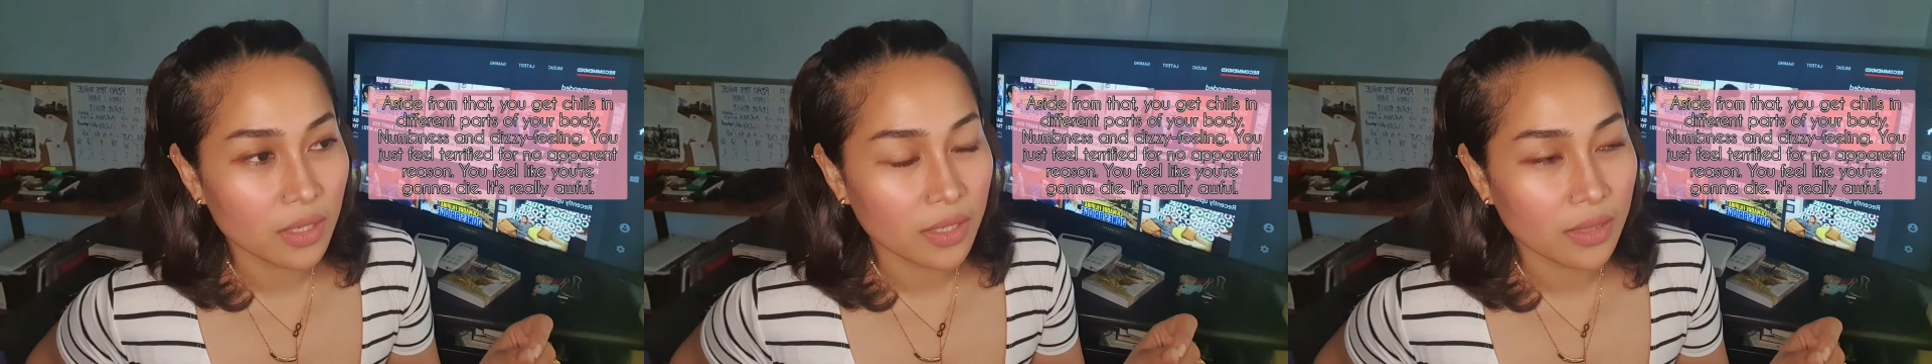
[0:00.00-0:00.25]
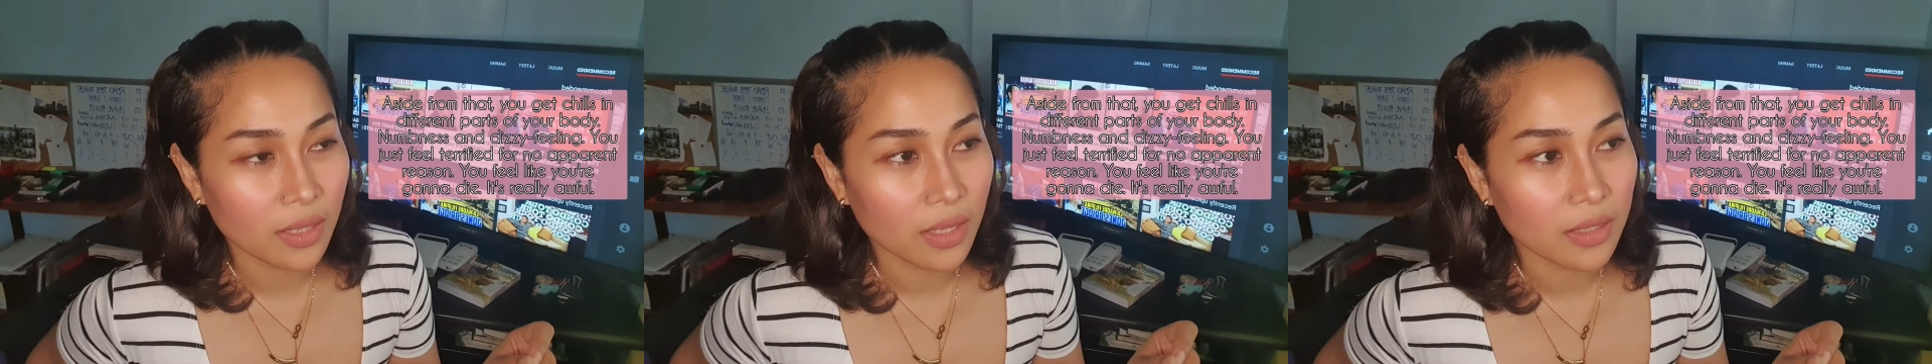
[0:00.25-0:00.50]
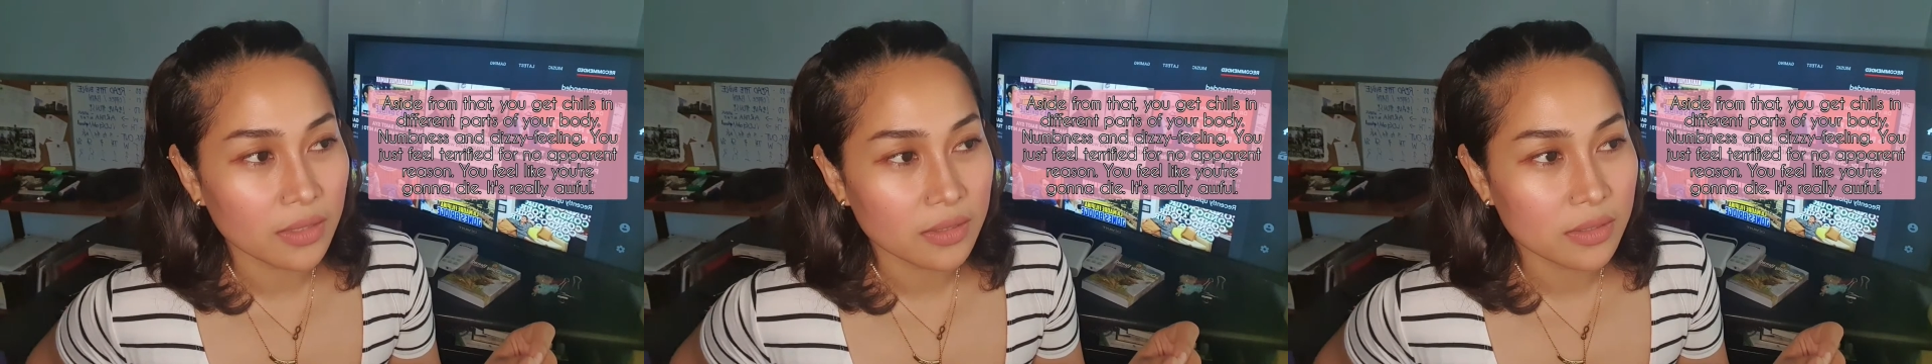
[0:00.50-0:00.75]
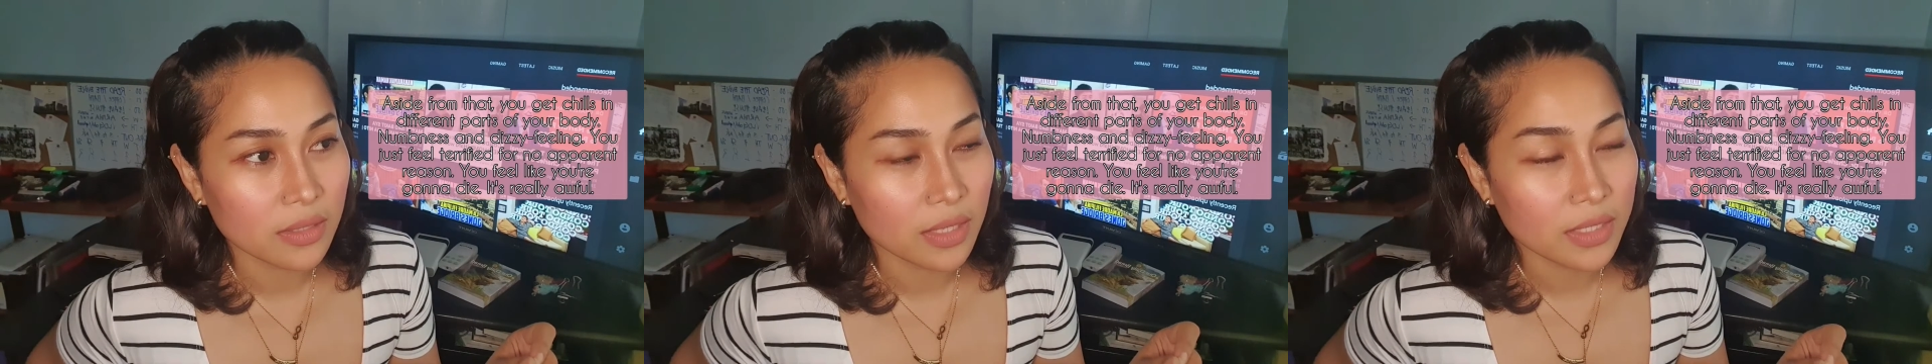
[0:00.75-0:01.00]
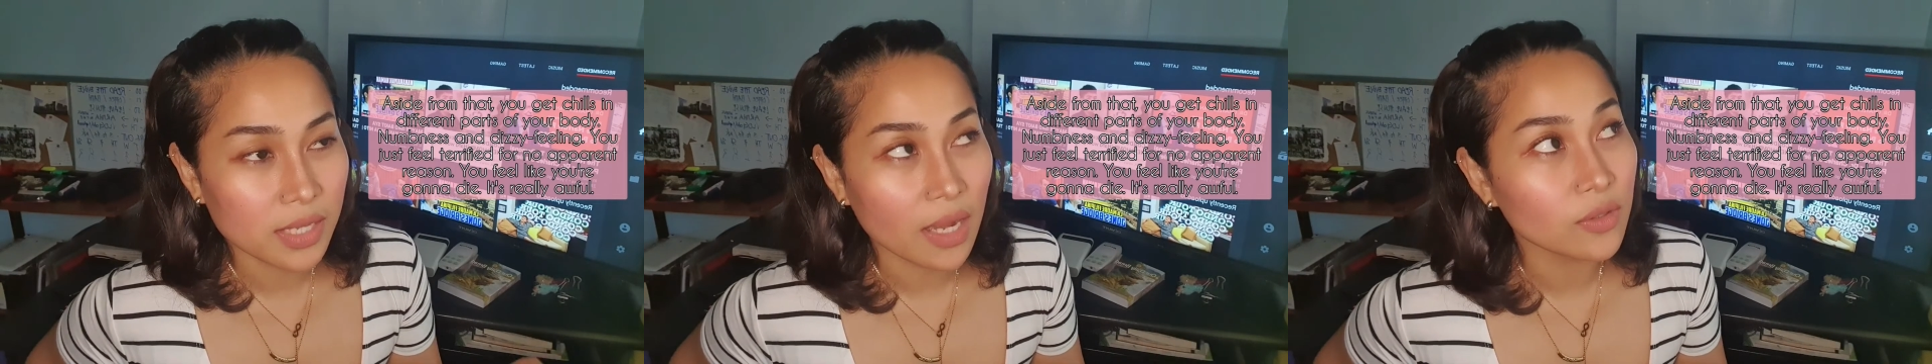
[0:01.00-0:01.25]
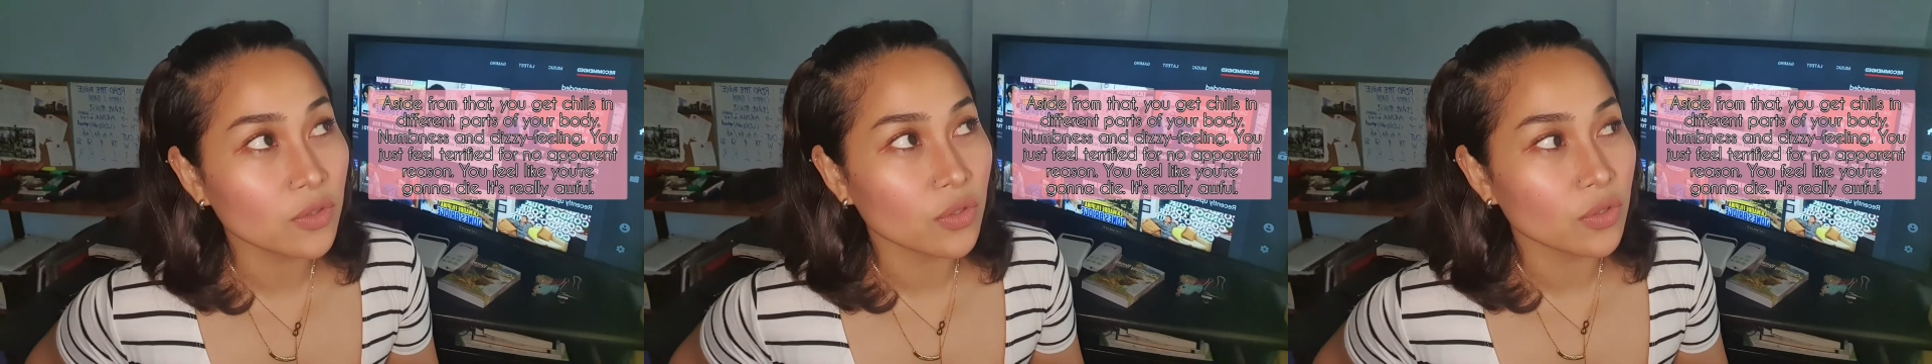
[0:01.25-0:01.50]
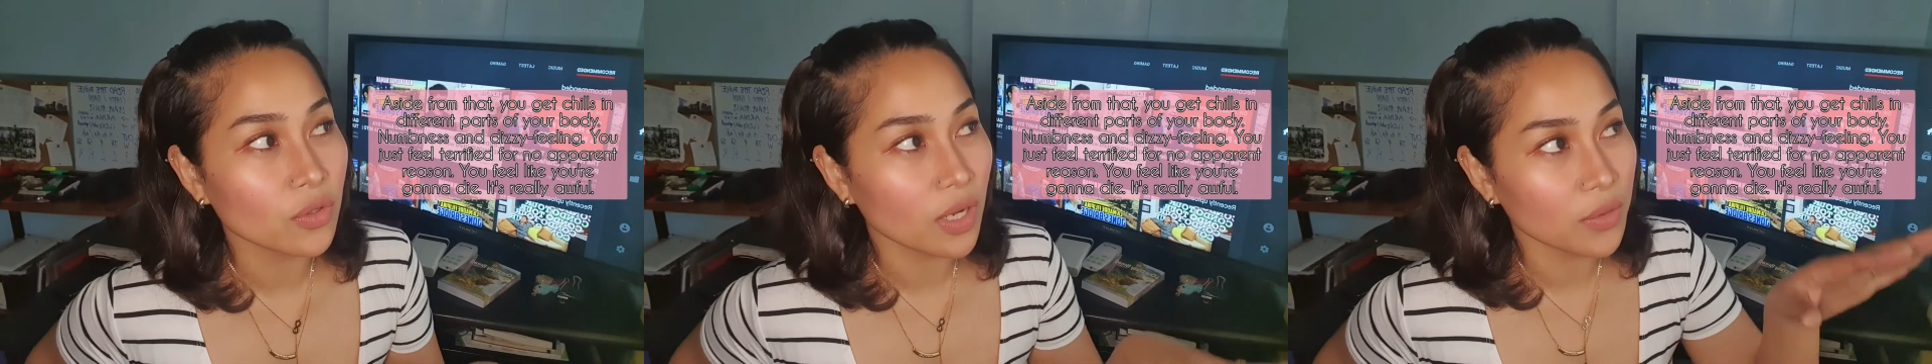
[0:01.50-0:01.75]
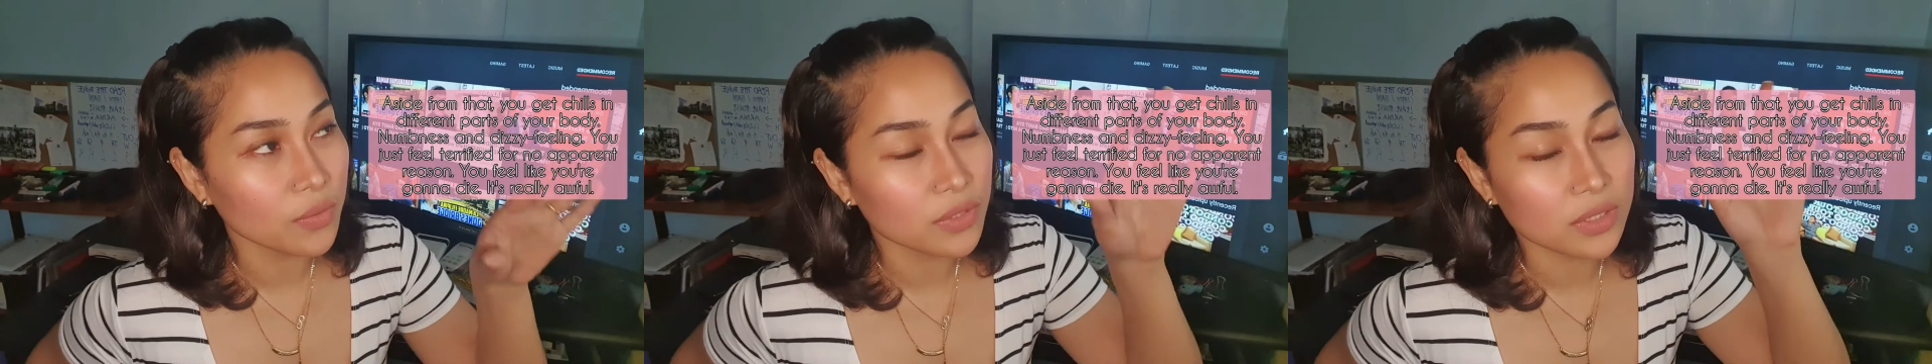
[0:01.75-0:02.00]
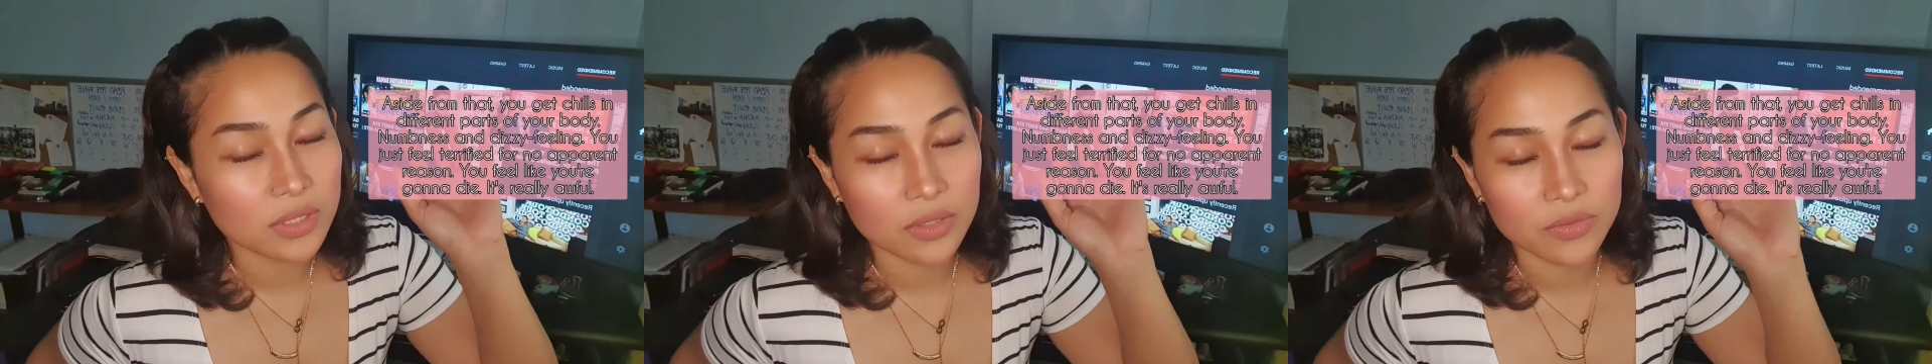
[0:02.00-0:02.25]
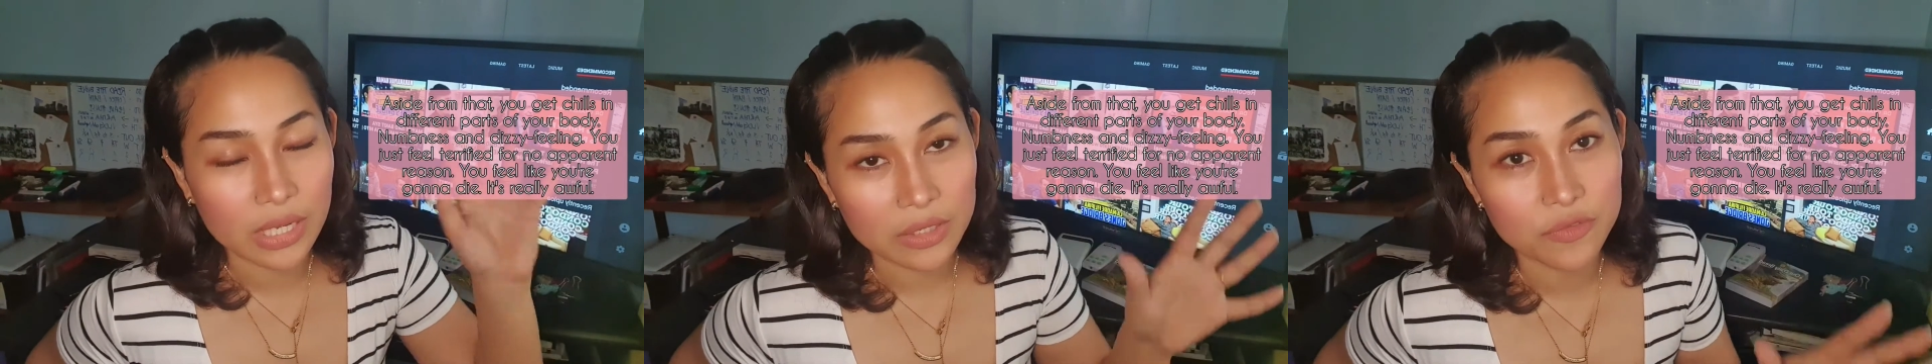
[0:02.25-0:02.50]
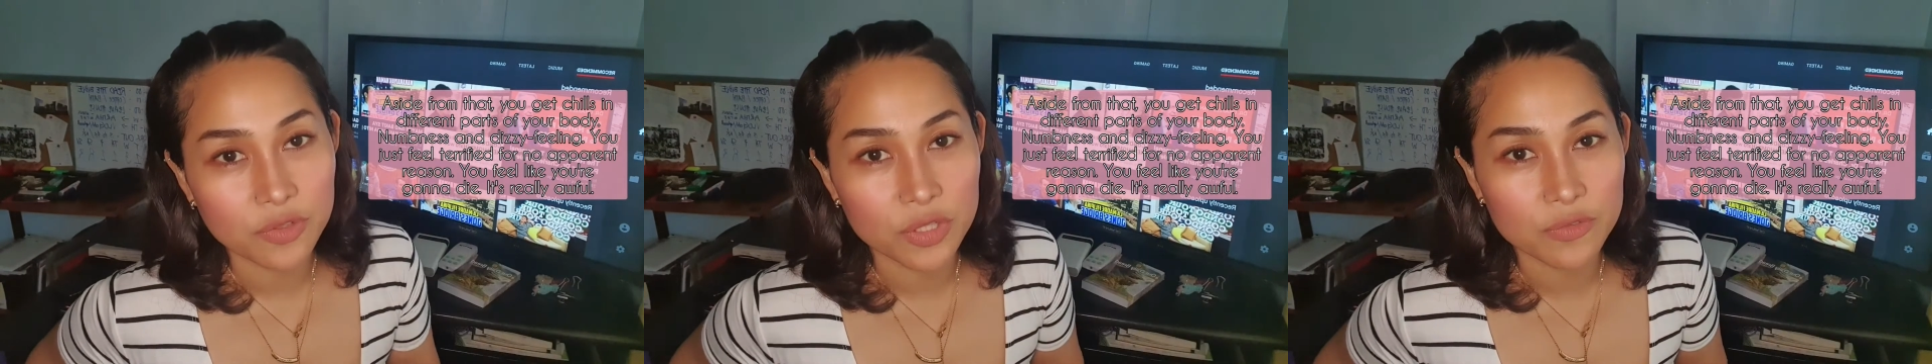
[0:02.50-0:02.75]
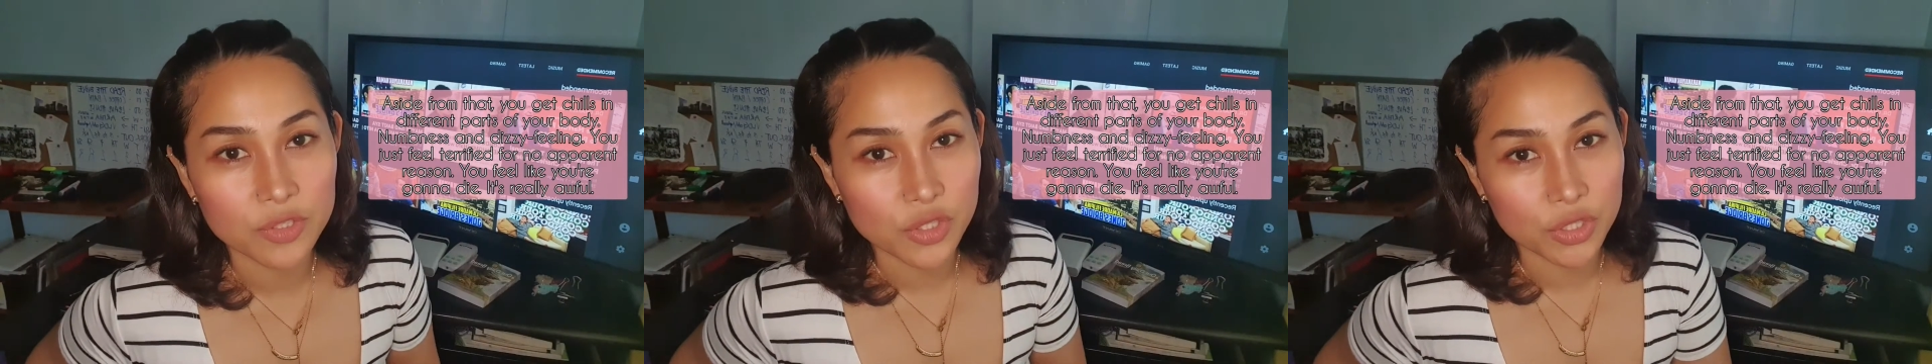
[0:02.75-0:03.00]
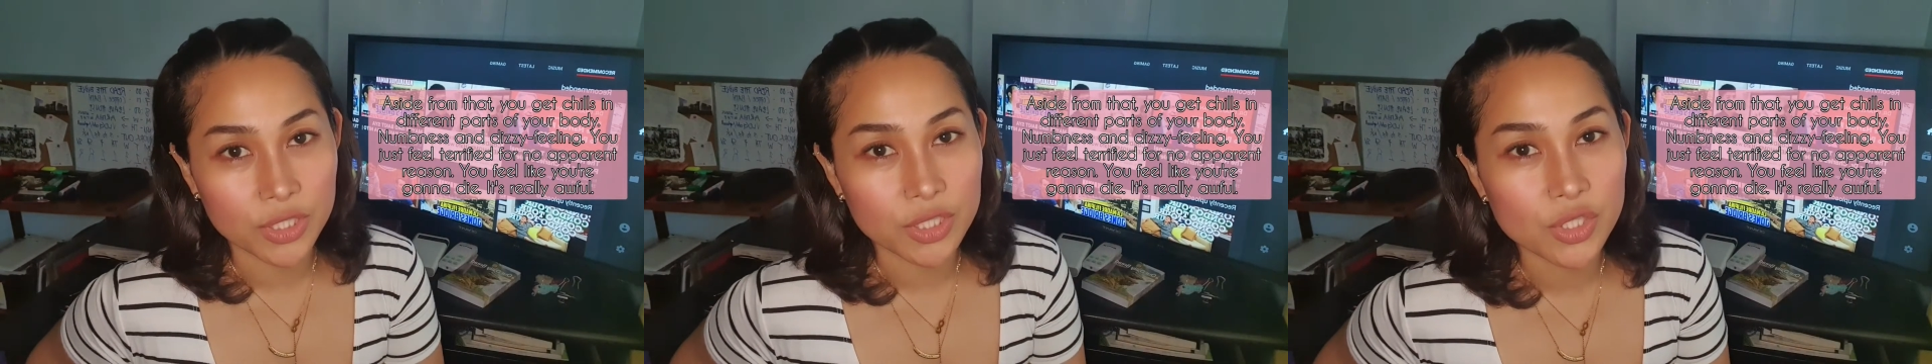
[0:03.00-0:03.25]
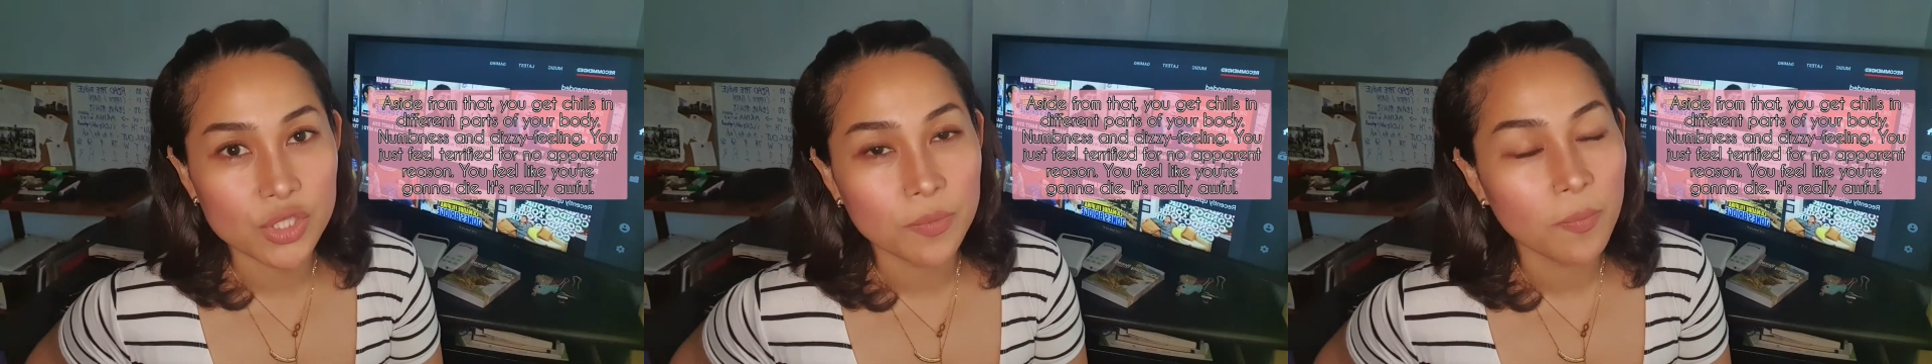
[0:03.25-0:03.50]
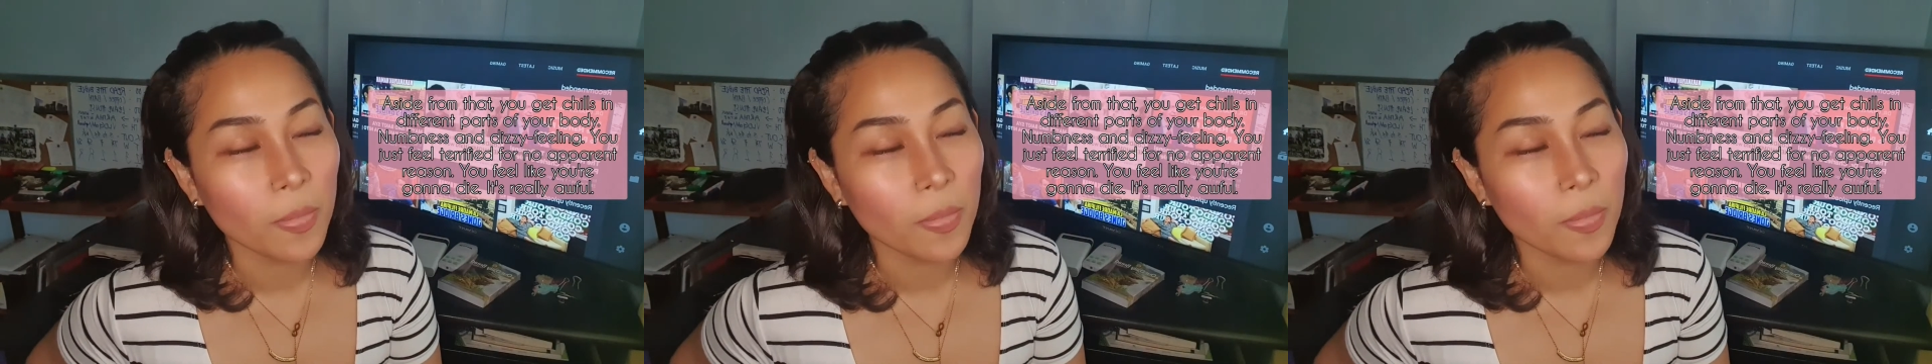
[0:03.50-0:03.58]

and then, exacto, I was right in front of a church.